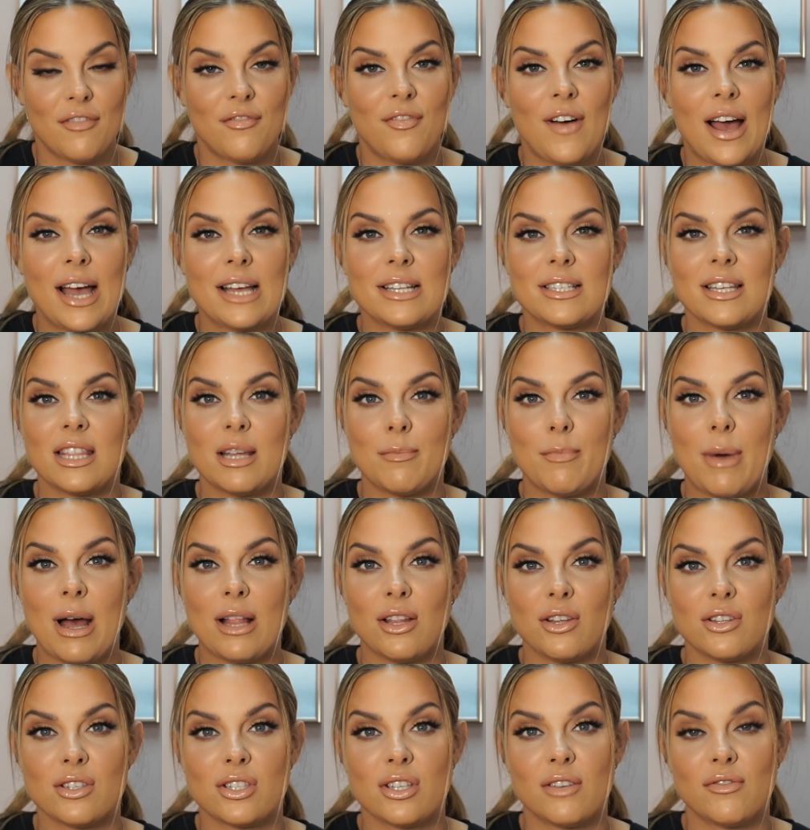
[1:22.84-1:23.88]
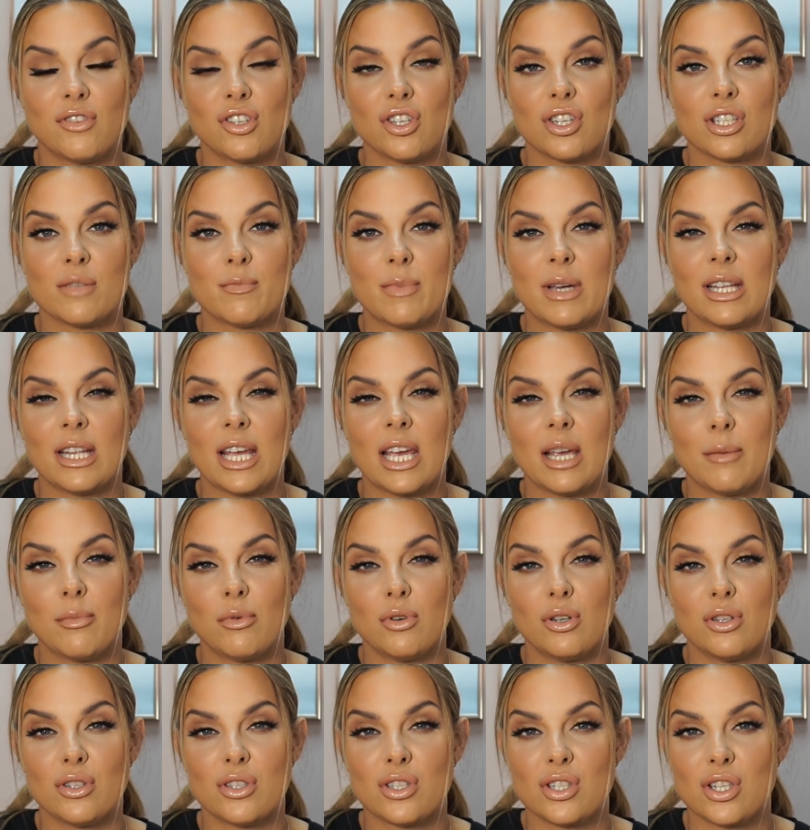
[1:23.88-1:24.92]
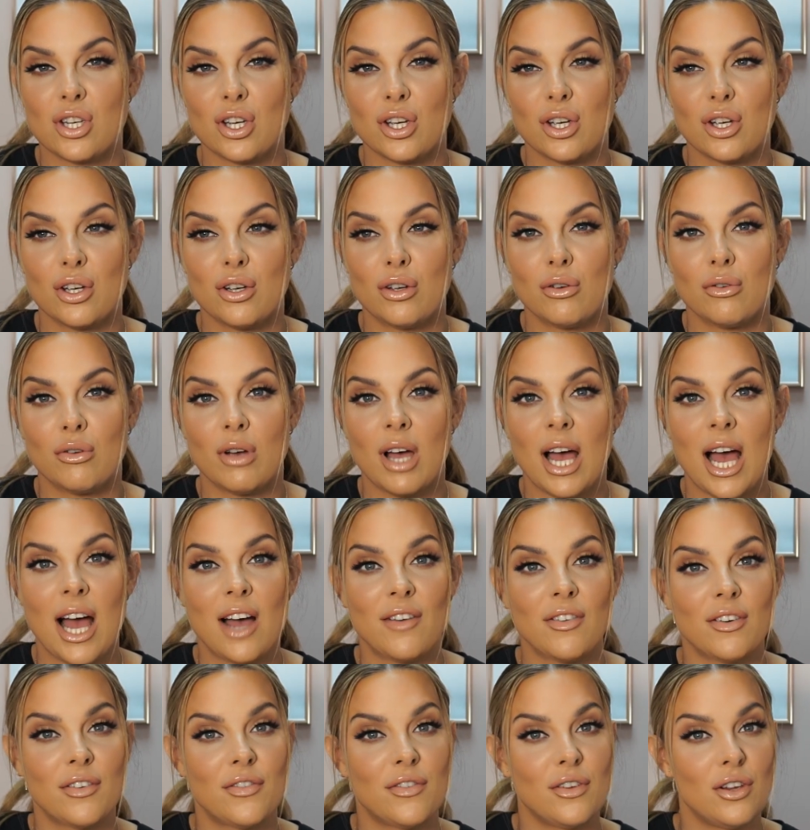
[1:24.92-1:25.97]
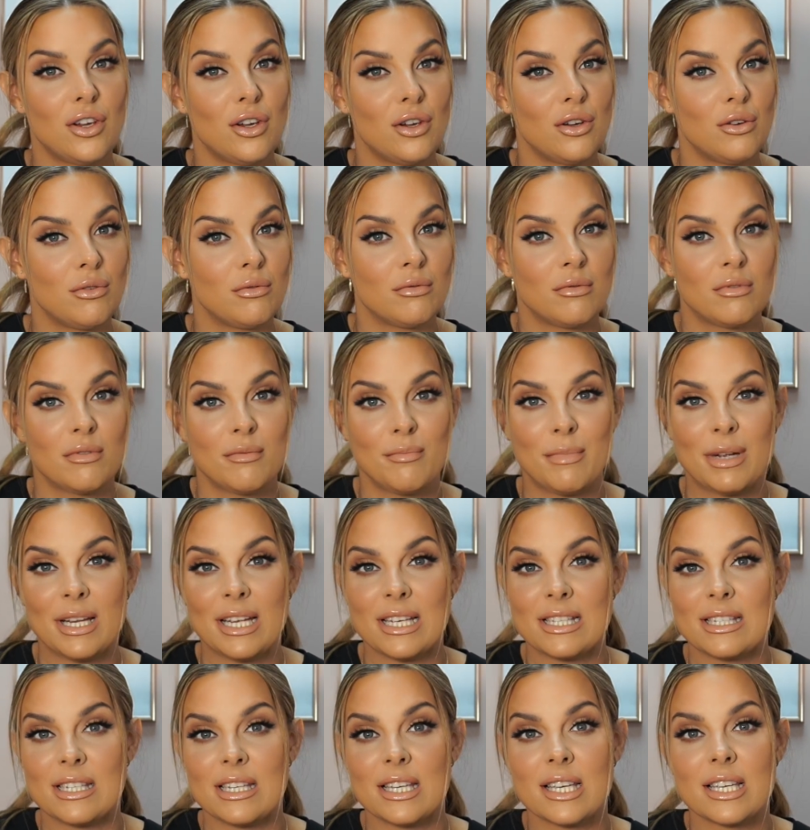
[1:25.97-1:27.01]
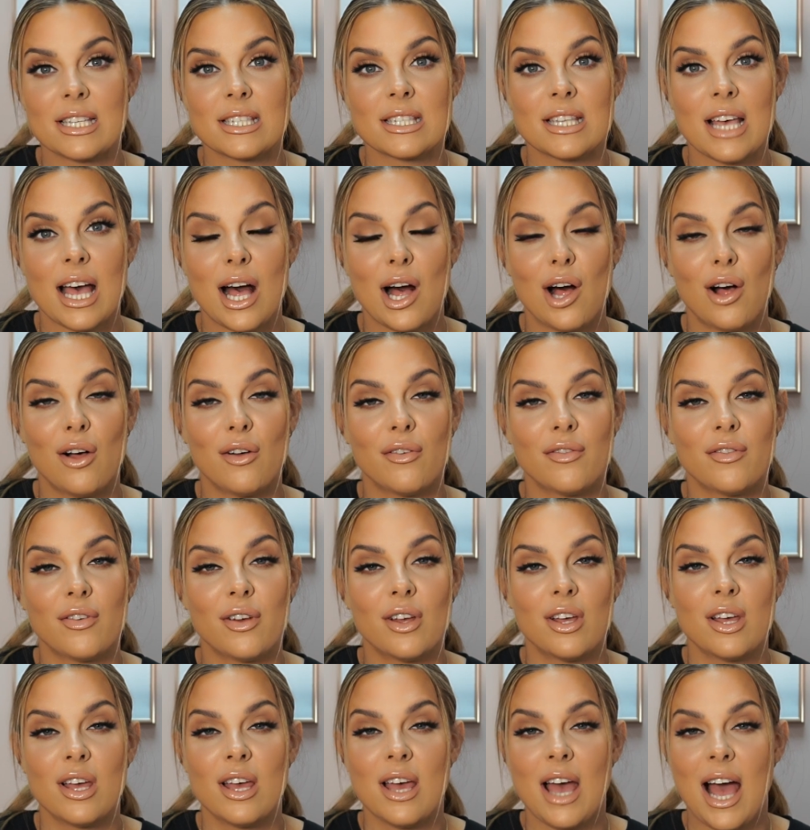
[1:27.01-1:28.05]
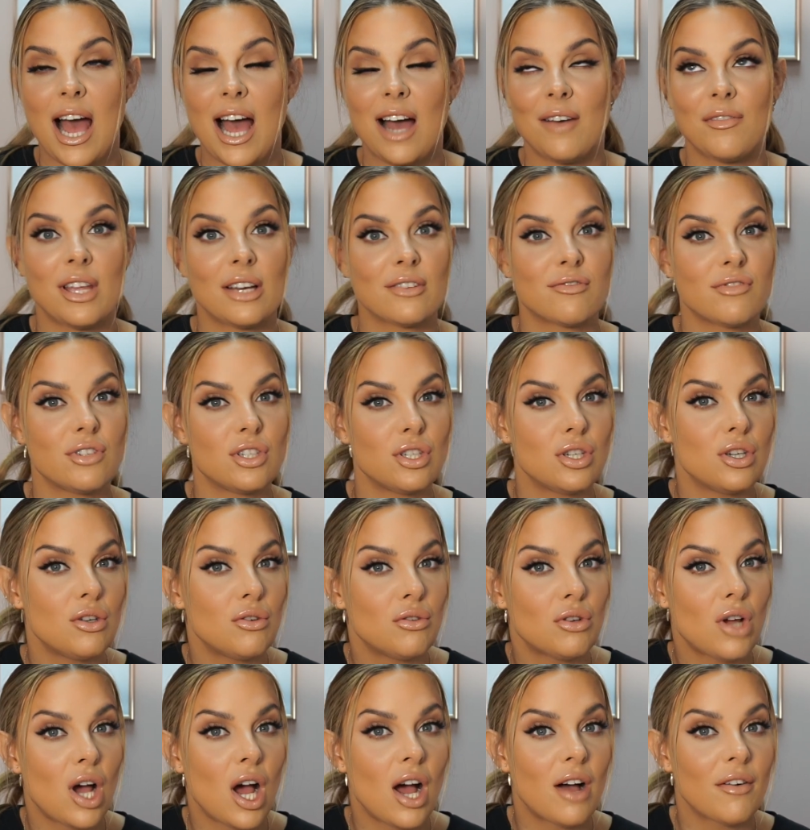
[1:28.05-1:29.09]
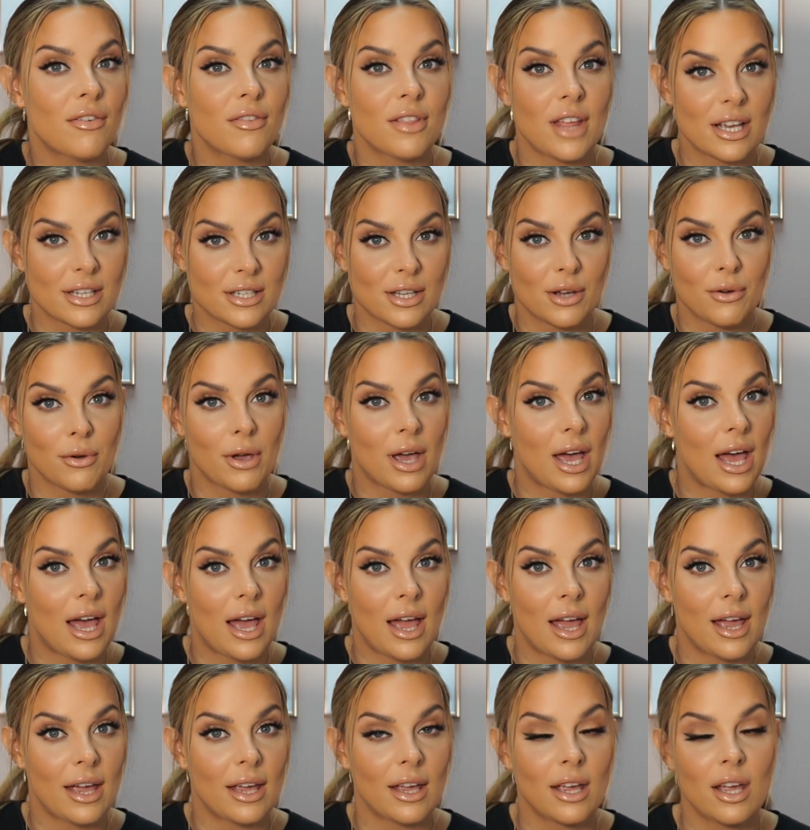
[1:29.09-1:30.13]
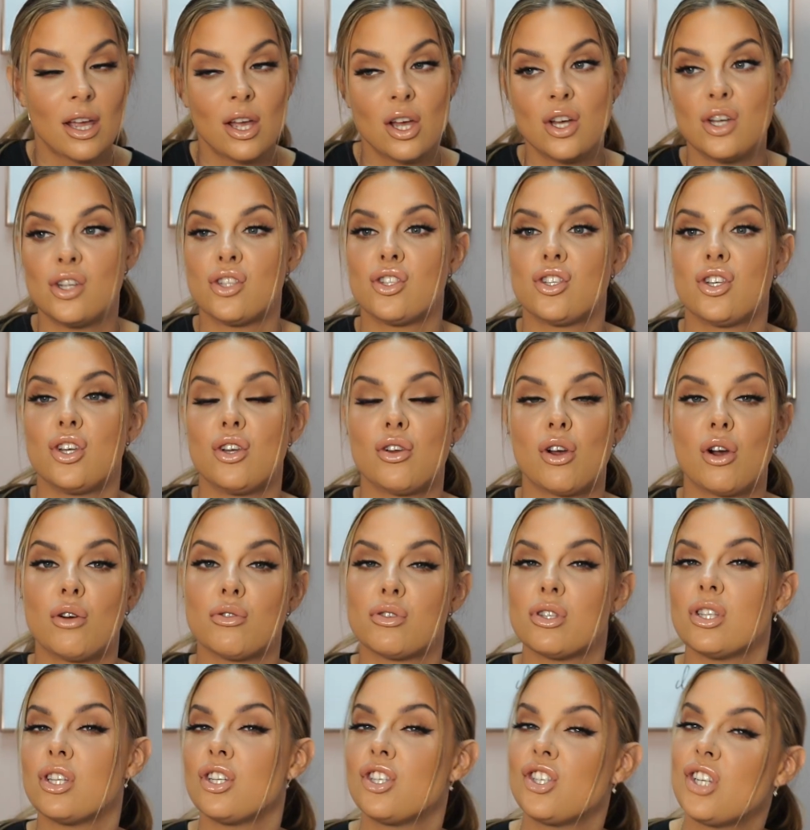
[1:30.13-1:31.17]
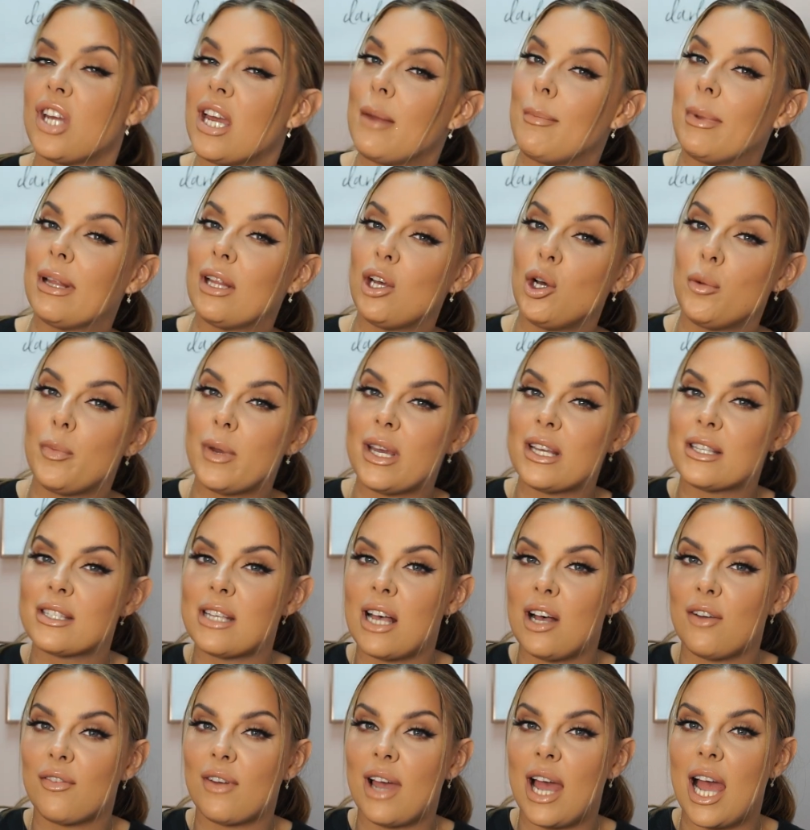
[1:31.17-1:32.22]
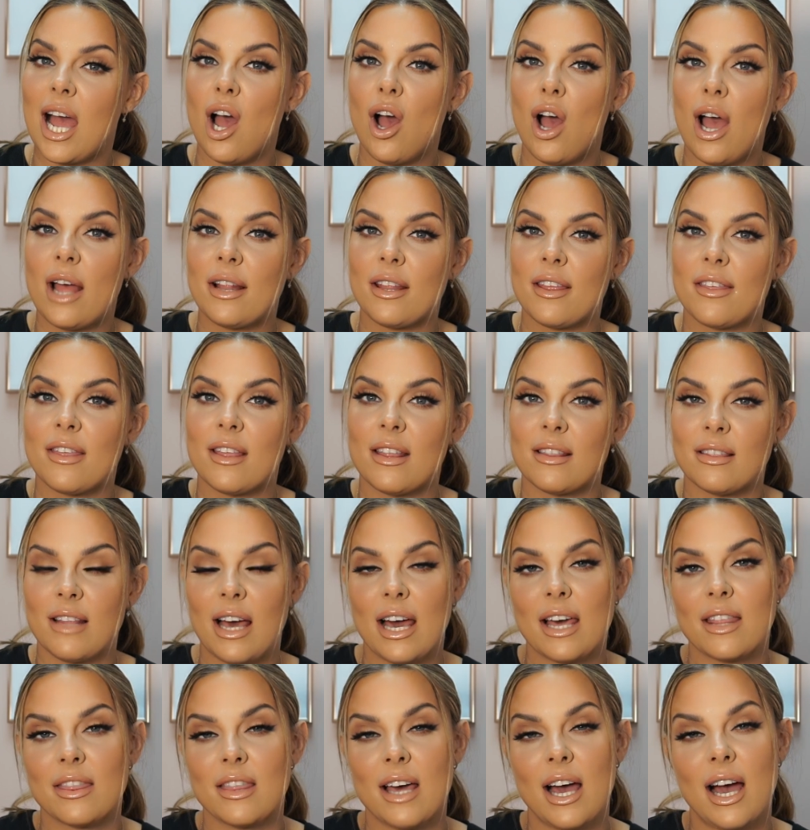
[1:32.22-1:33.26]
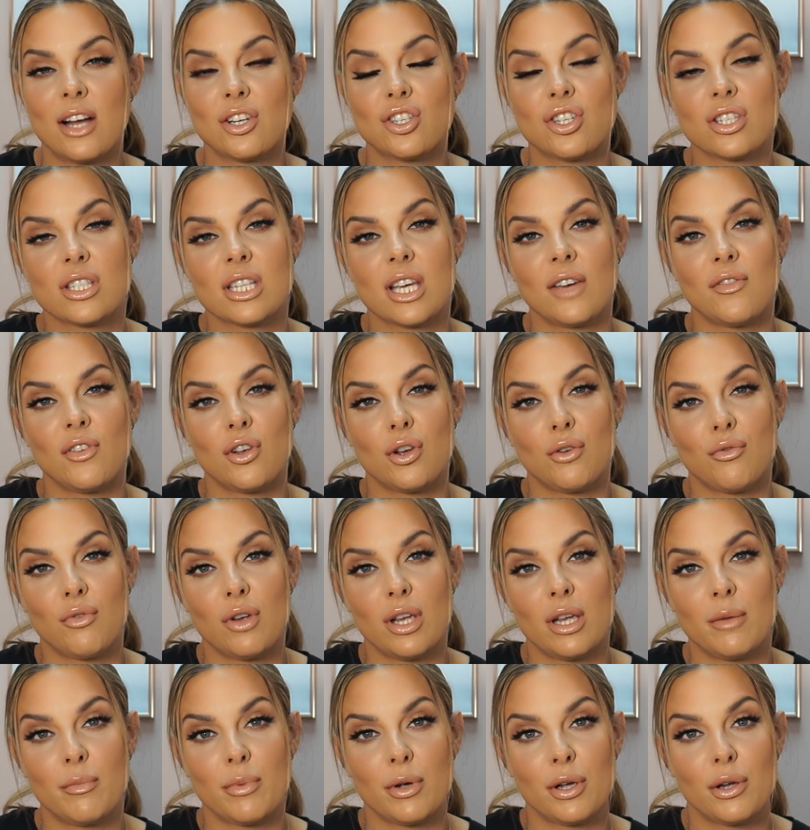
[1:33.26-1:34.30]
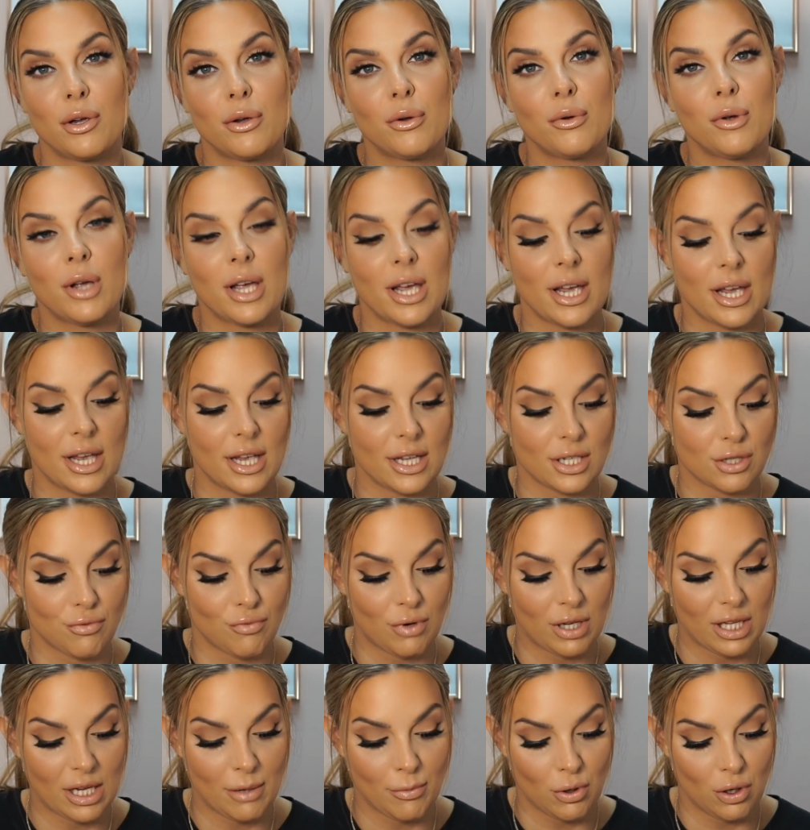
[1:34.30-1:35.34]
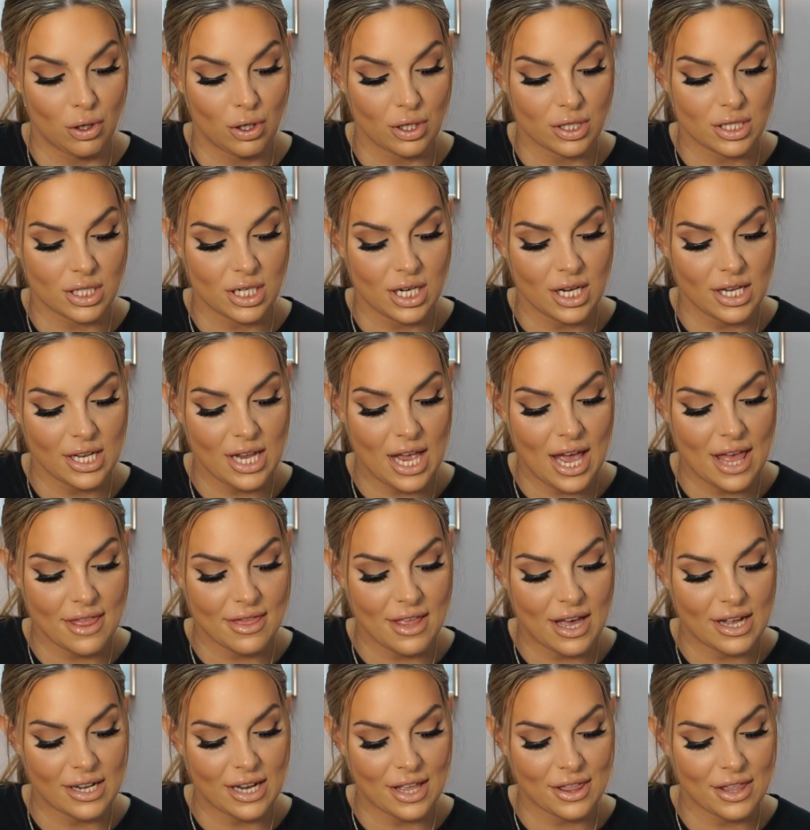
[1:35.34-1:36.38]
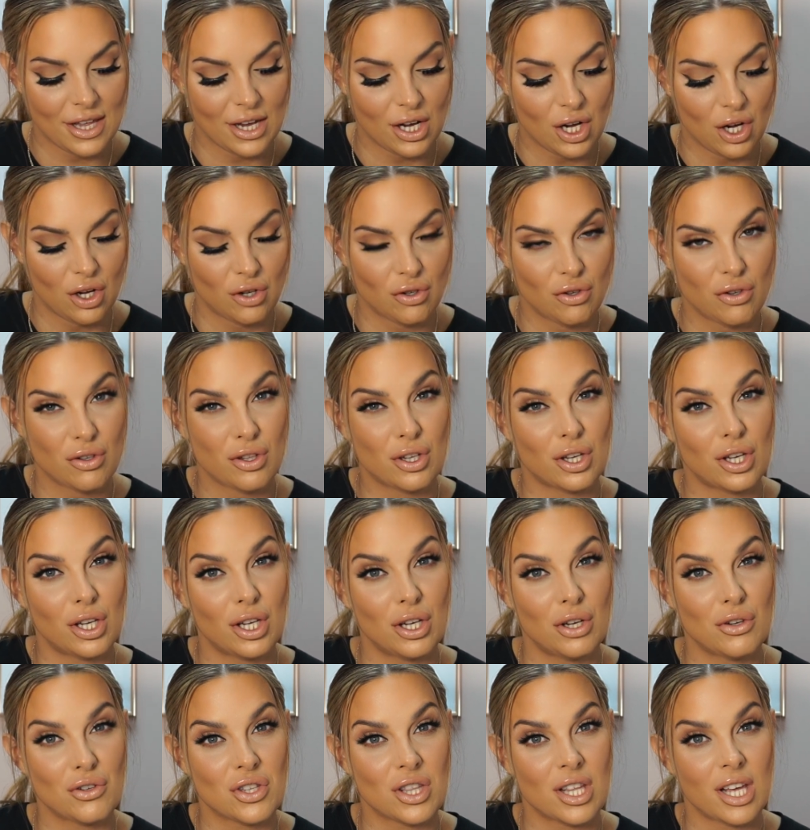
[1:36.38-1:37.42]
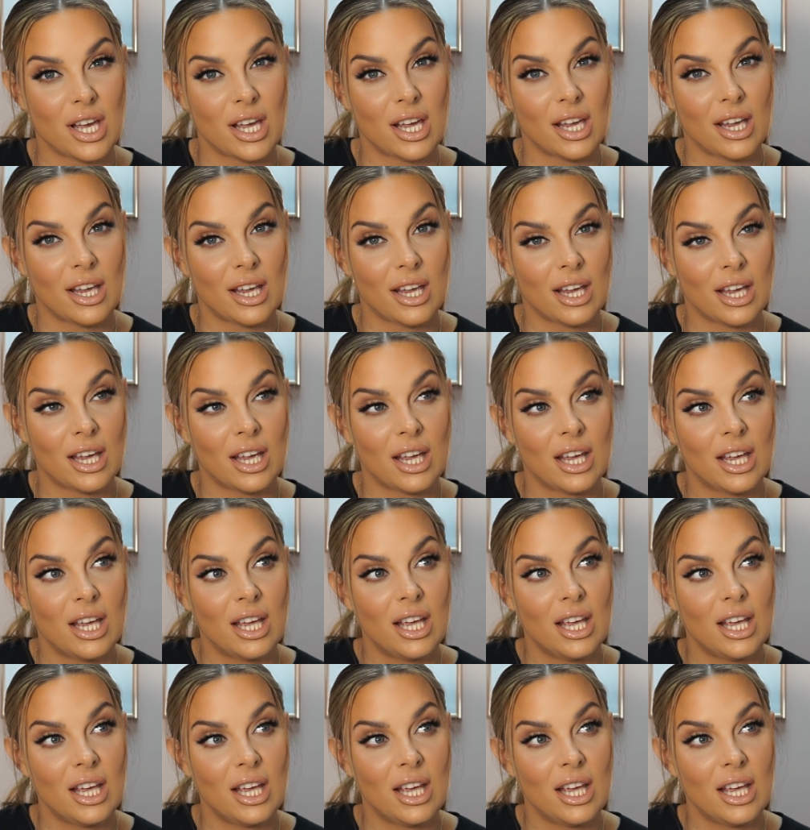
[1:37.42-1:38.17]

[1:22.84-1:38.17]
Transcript: finding the balance of just being able to have a few minutes to yourself, have the afternoon off, that's okay, to go to the gym, a little bit of self-care, anything like that, just give you a reboot is really important. And then I think another huge thing